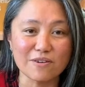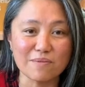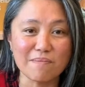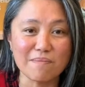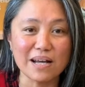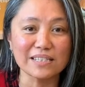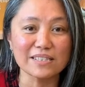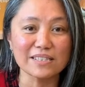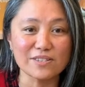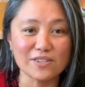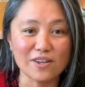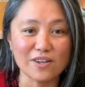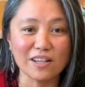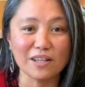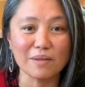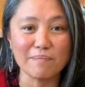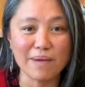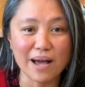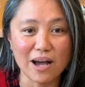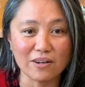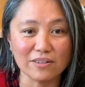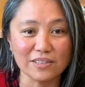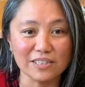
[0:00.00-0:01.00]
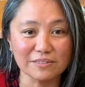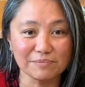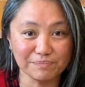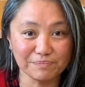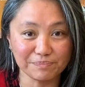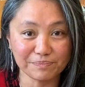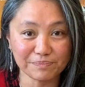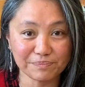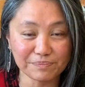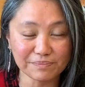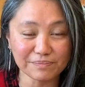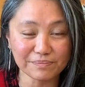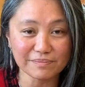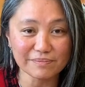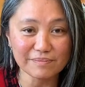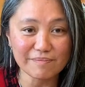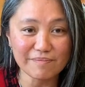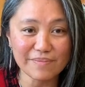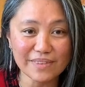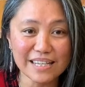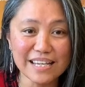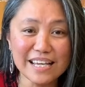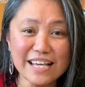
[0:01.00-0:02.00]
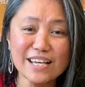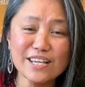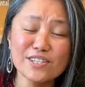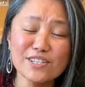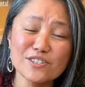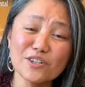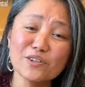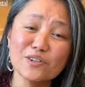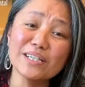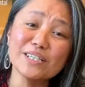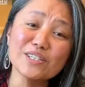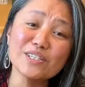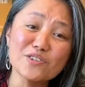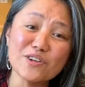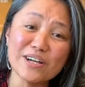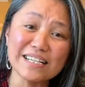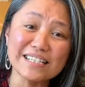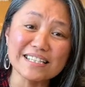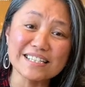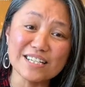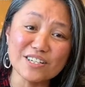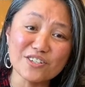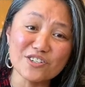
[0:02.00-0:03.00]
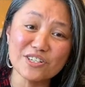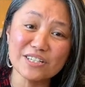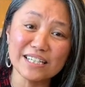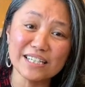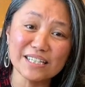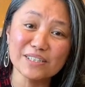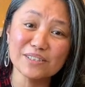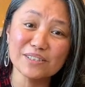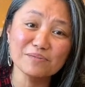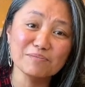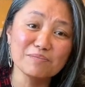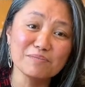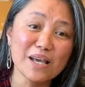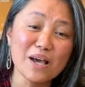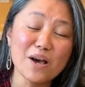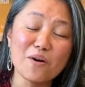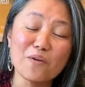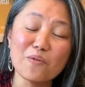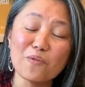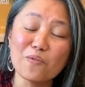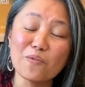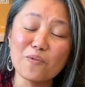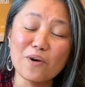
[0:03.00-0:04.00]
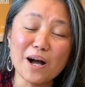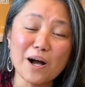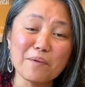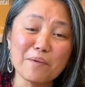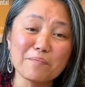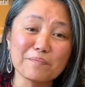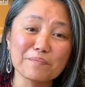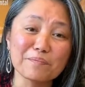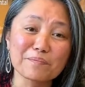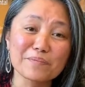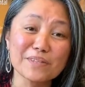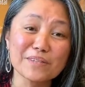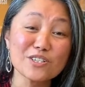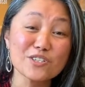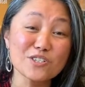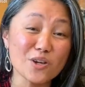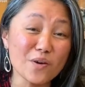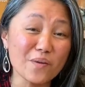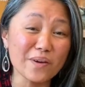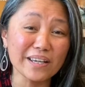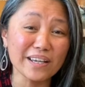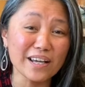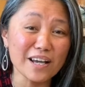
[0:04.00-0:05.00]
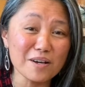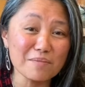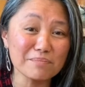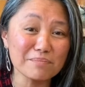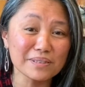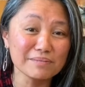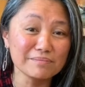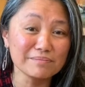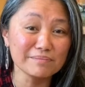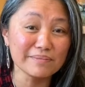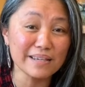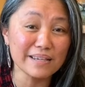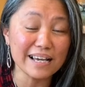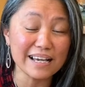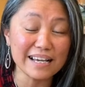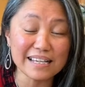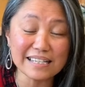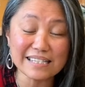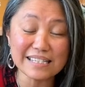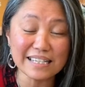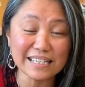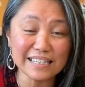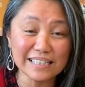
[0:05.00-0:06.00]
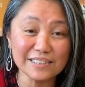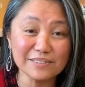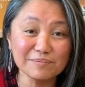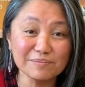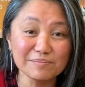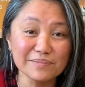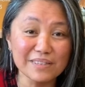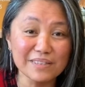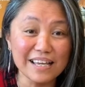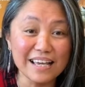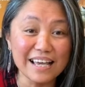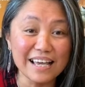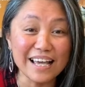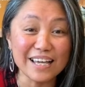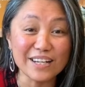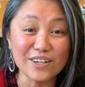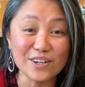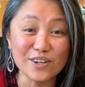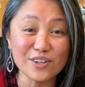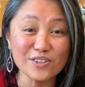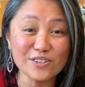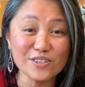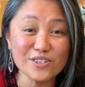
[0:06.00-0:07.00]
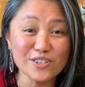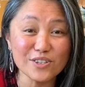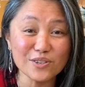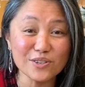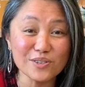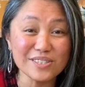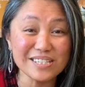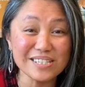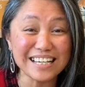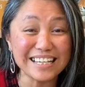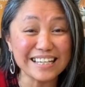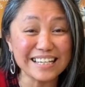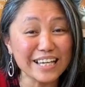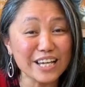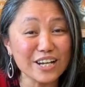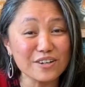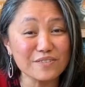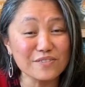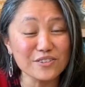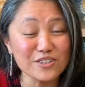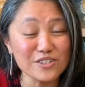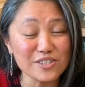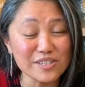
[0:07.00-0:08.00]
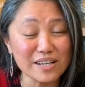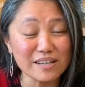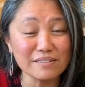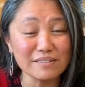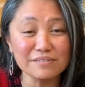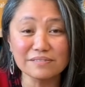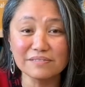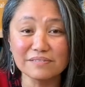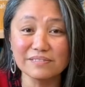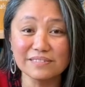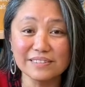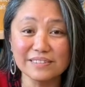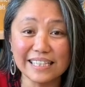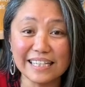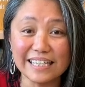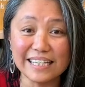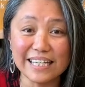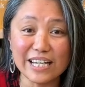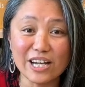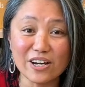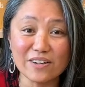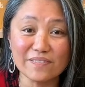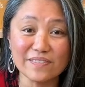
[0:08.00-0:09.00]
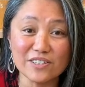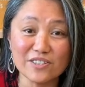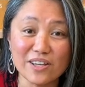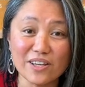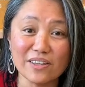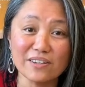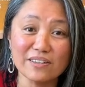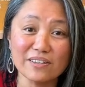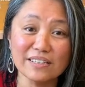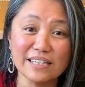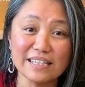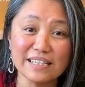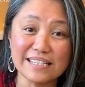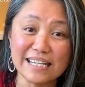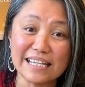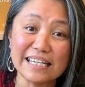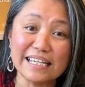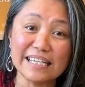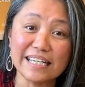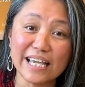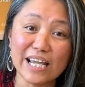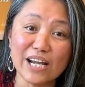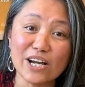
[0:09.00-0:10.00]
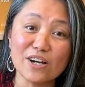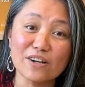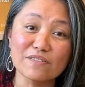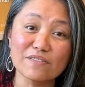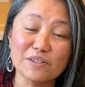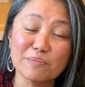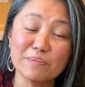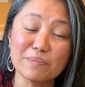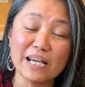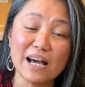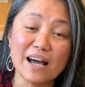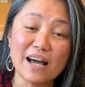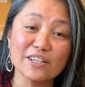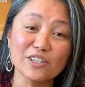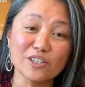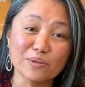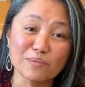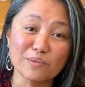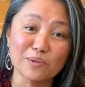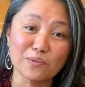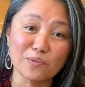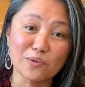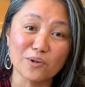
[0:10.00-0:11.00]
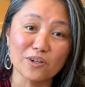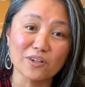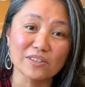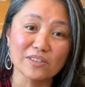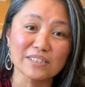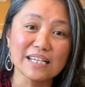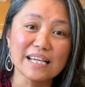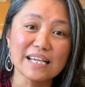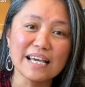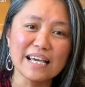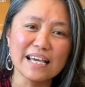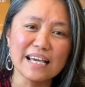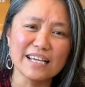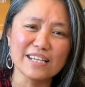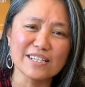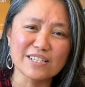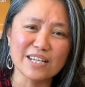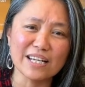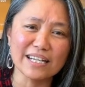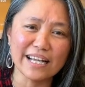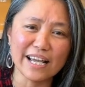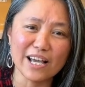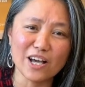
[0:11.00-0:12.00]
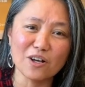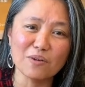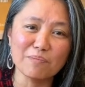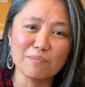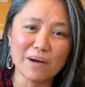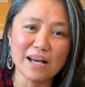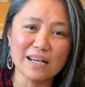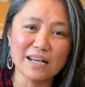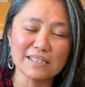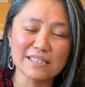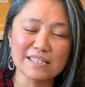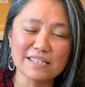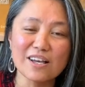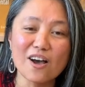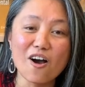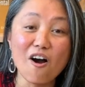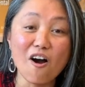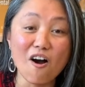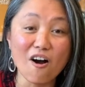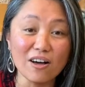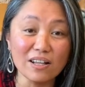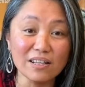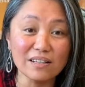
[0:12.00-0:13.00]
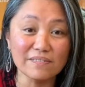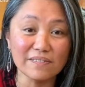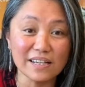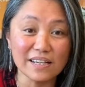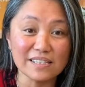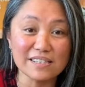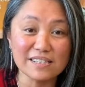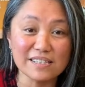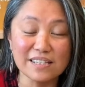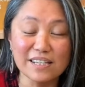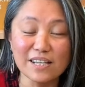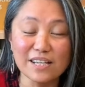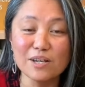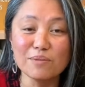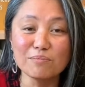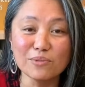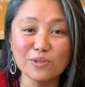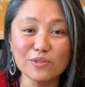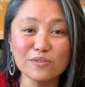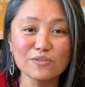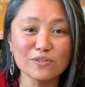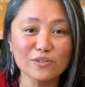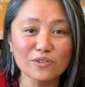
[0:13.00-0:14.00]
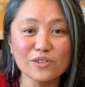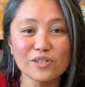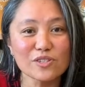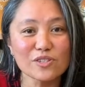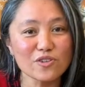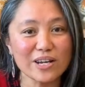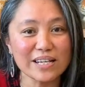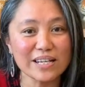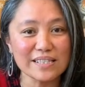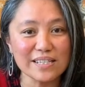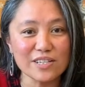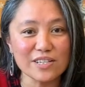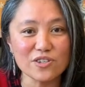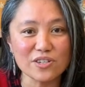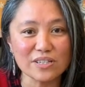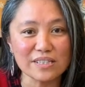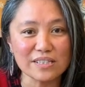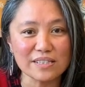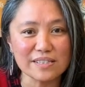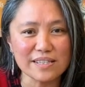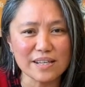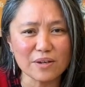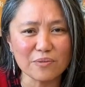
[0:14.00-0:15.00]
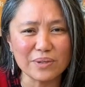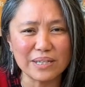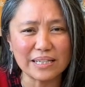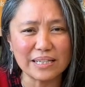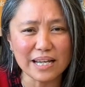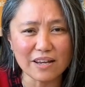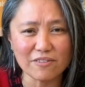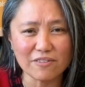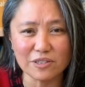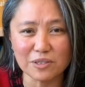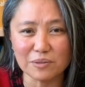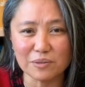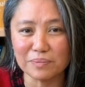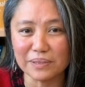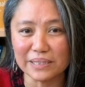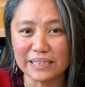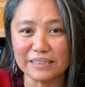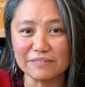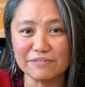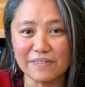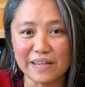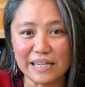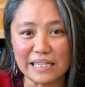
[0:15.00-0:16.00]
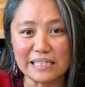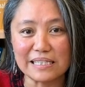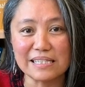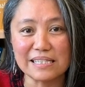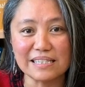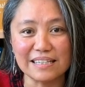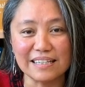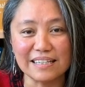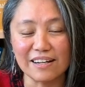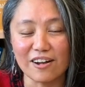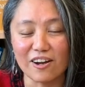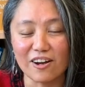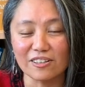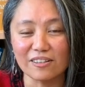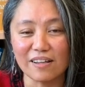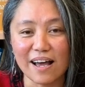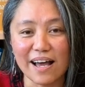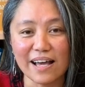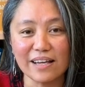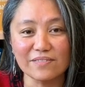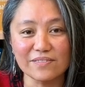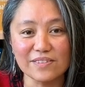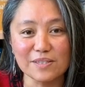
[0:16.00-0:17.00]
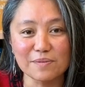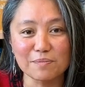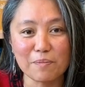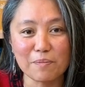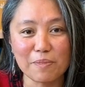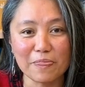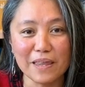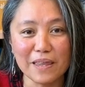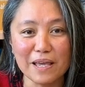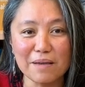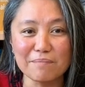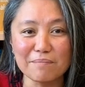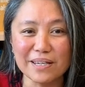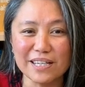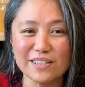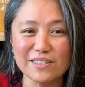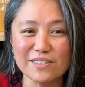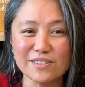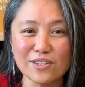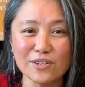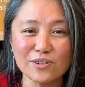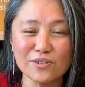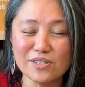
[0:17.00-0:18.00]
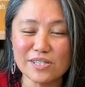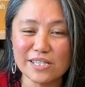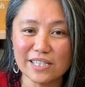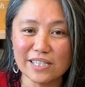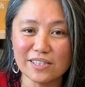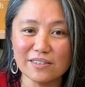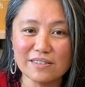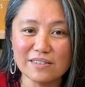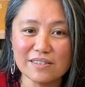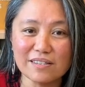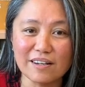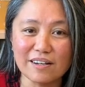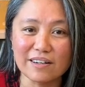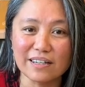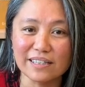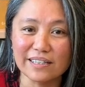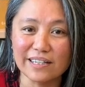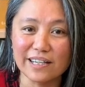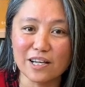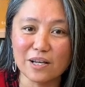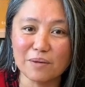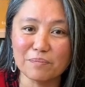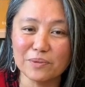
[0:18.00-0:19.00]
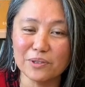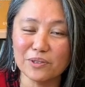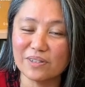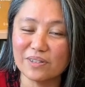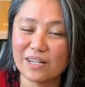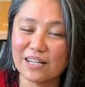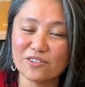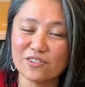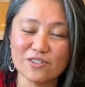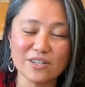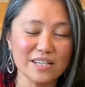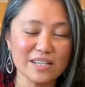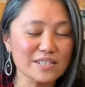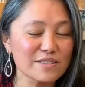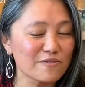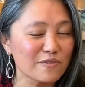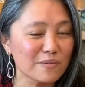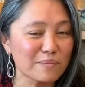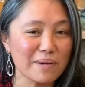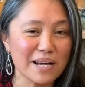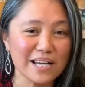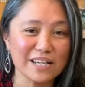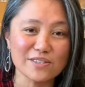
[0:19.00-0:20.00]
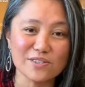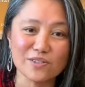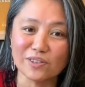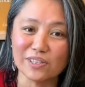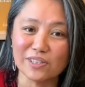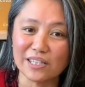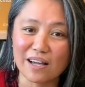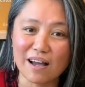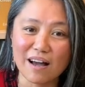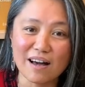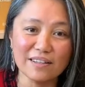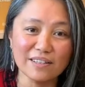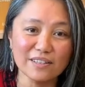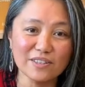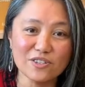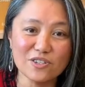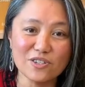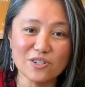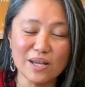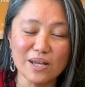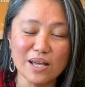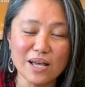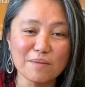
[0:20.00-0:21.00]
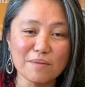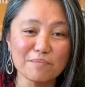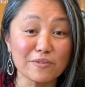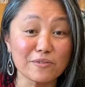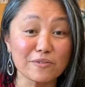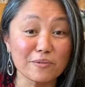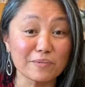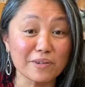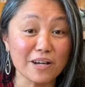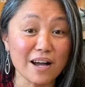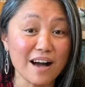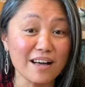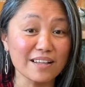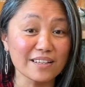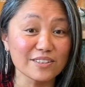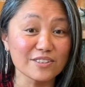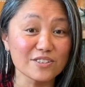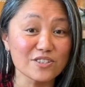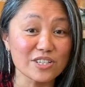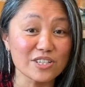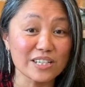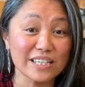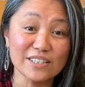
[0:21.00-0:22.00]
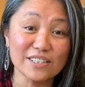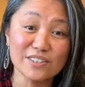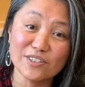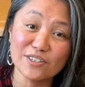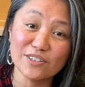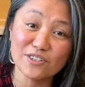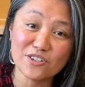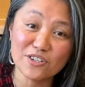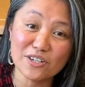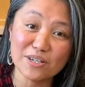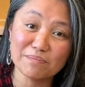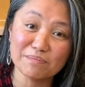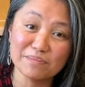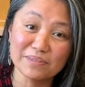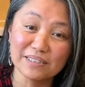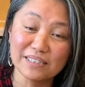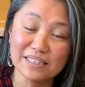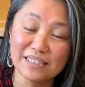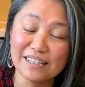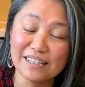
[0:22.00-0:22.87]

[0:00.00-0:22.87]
of Vermont is all about. So in transitioning, showing up, asking, and also taking care of yourself, taking care of each other, and taking care of the beyond human world is going to help us, all of us, move through the transitions that we inevitably face in our lives. because those skills are going to help you not just from high school to college, but from college to internship,